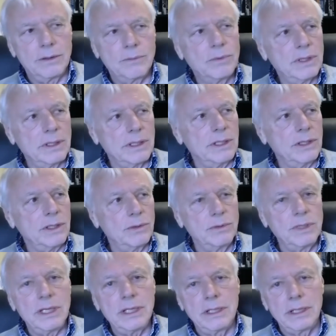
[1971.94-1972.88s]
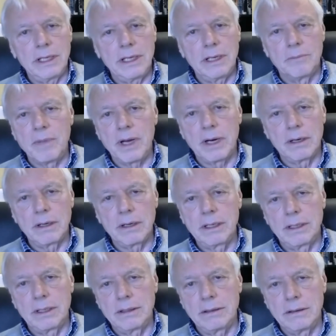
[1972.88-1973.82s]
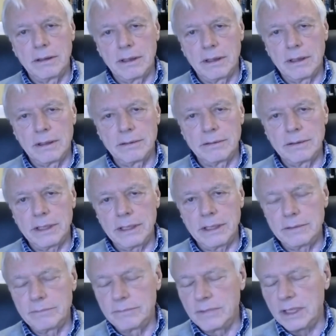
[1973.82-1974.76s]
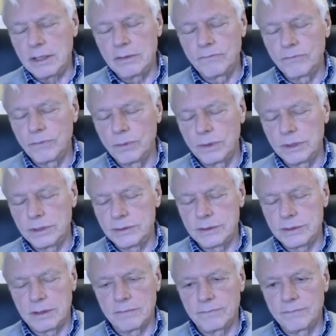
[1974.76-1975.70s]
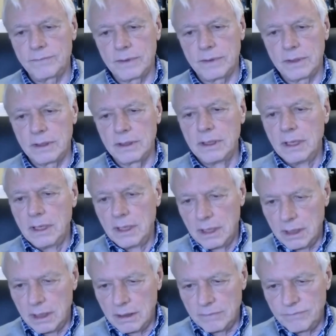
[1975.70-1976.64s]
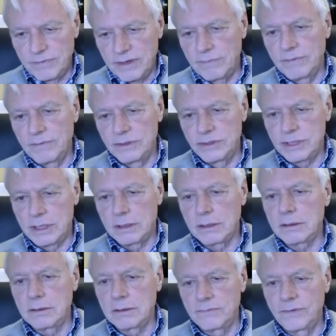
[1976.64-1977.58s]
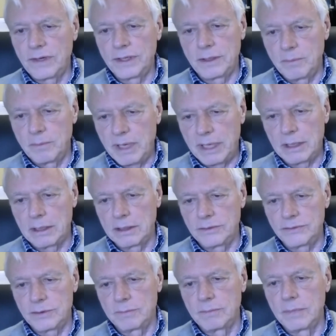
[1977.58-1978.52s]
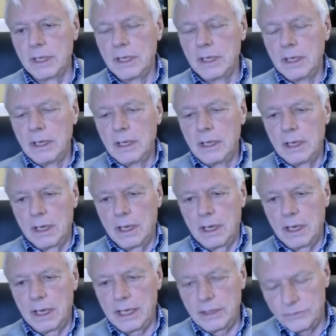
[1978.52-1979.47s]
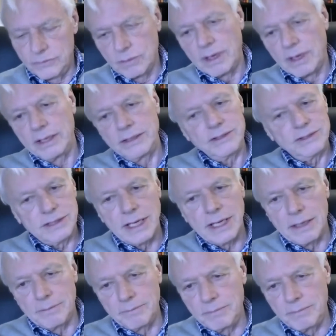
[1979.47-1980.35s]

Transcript: really uniquely American, the influence of evangelical fundamentalism, and so I just got to,